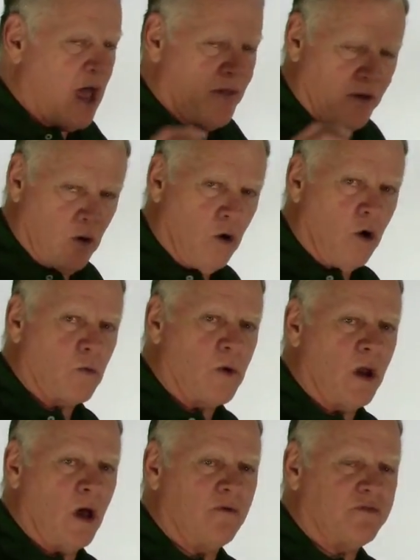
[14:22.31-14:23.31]
And they all
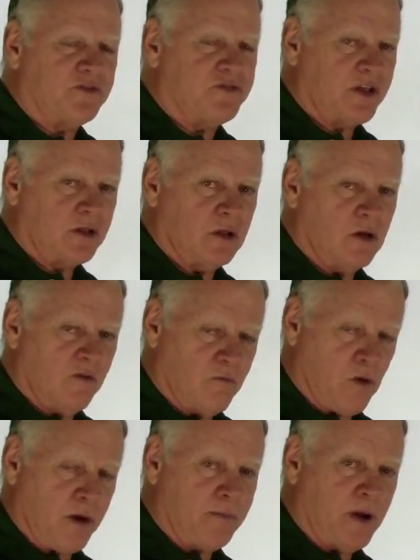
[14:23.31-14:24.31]
run off the signal
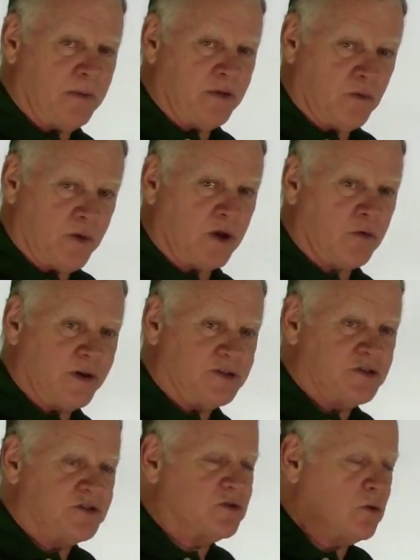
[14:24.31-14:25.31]
of brake pipe either
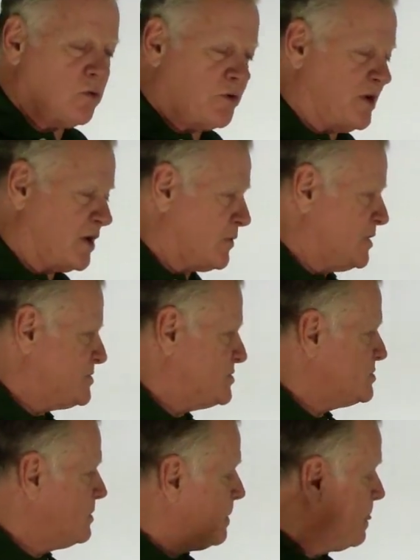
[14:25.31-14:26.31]
increases or
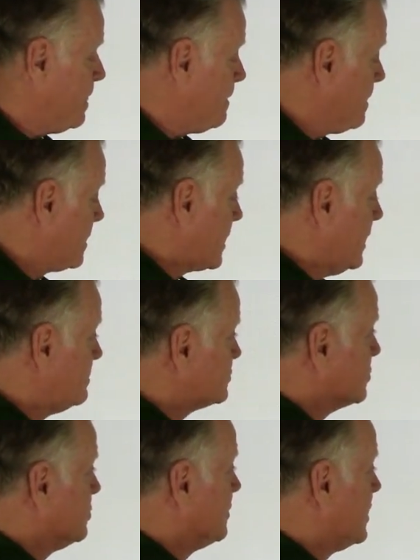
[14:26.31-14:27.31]
decreases. Okay,
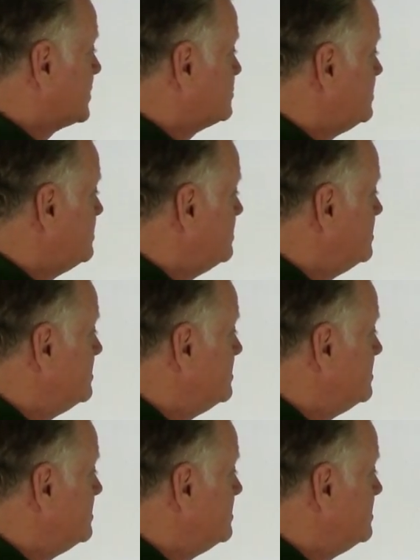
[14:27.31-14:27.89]
let's go to the next one.